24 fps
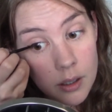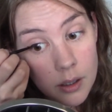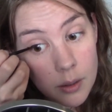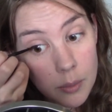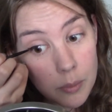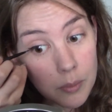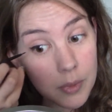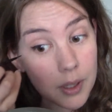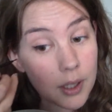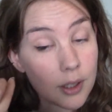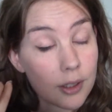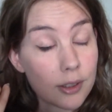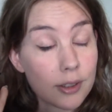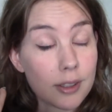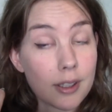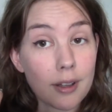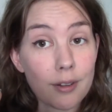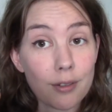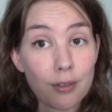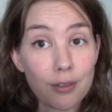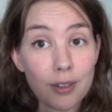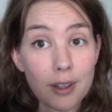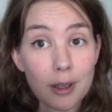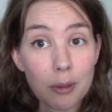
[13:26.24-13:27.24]
make yourself
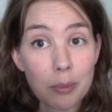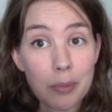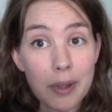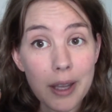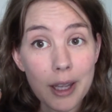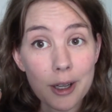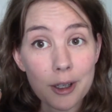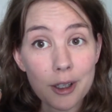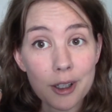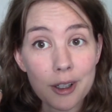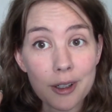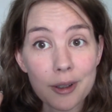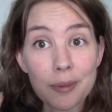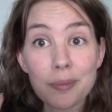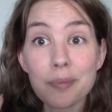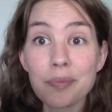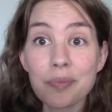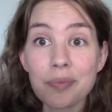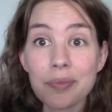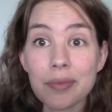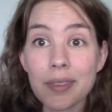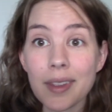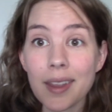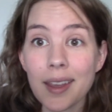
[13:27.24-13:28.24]
feel better,
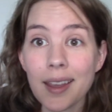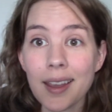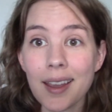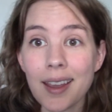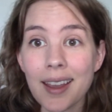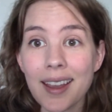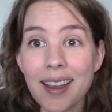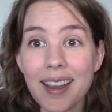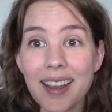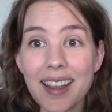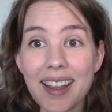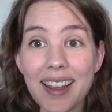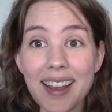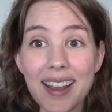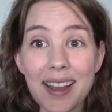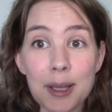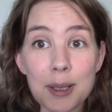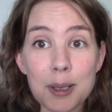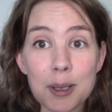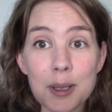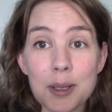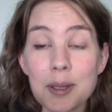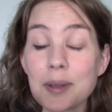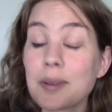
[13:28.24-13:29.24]

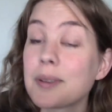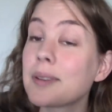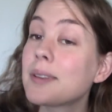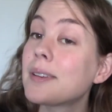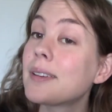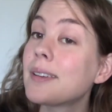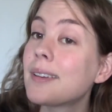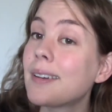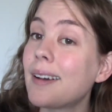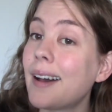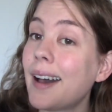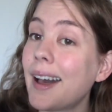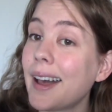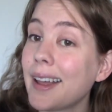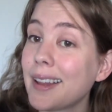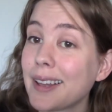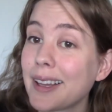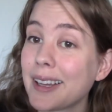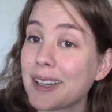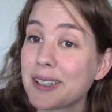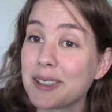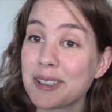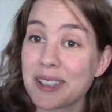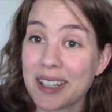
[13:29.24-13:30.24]
and
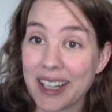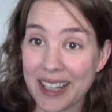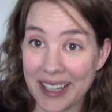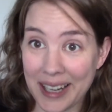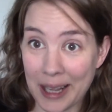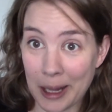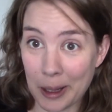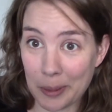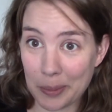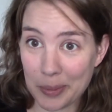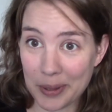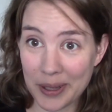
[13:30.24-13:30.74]
eyeliner can help.